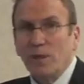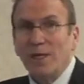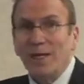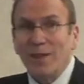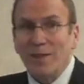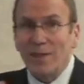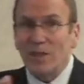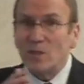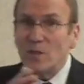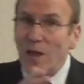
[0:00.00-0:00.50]

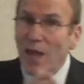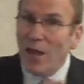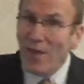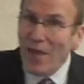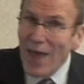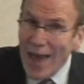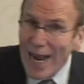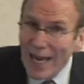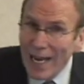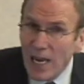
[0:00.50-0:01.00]
in, this, in
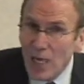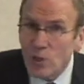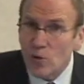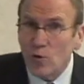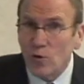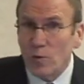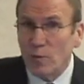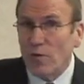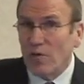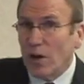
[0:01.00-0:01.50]
that age
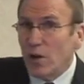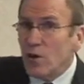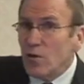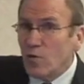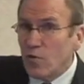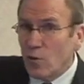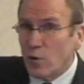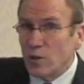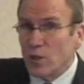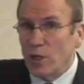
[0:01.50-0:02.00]
group of under
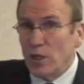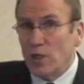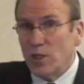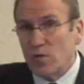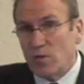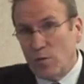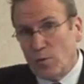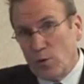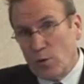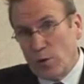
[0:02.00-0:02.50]
14 is
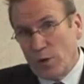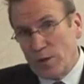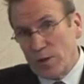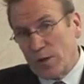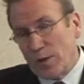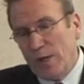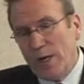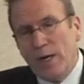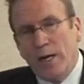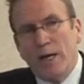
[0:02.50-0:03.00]
for
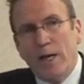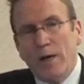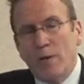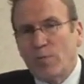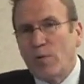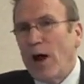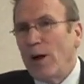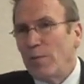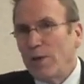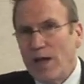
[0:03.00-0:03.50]
boys.
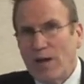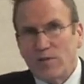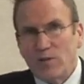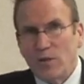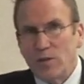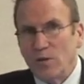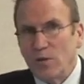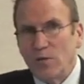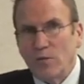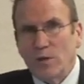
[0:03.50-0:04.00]
Probably having
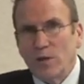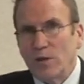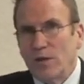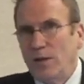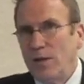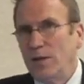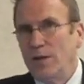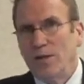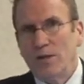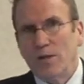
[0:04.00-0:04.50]
to do
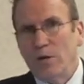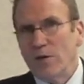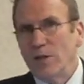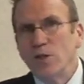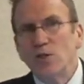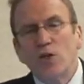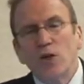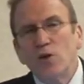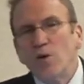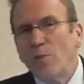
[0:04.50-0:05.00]
with, you know, the
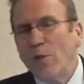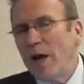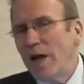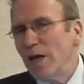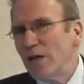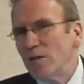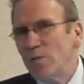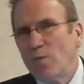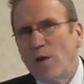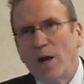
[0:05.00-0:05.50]
gender
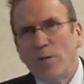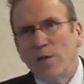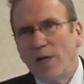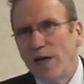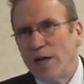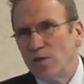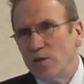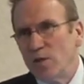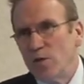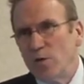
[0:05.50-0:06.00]
bias probably
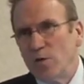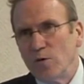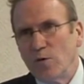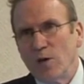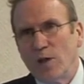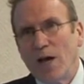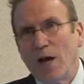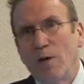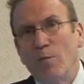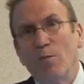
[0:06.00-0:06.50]
has to do
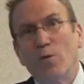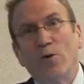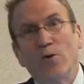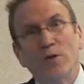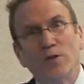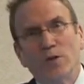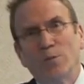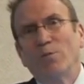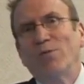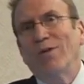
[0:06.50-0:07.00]
with how
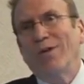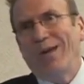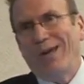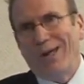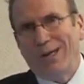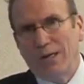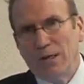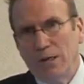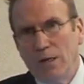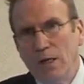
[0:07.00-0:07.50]
boys
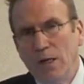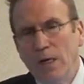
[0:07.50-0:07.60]
play.